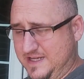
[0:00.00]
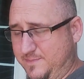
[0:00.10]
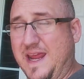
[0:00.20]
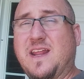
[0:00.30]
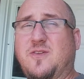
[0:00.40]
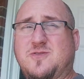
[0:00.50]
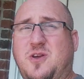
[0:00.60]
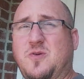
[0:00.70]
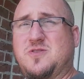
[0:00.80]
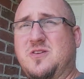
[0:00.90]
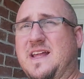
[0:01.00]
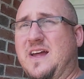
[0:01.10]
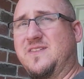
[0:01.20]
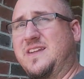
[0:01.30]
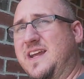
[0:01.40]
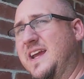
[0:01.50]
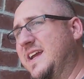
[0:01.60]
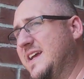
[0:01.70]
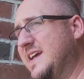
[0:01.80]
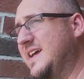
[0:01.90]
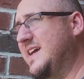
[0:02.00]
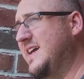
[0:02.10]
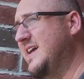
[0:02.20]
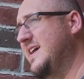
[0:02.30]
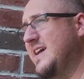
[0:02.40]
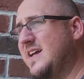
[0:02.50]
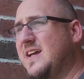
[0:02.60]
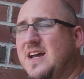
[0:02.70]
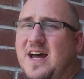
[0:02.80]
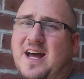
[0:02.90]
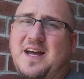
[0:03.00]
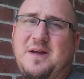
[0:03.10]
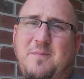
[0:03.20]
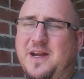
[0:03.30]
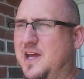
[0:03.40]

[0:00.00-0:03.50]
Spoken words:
man, those goats are loud today. My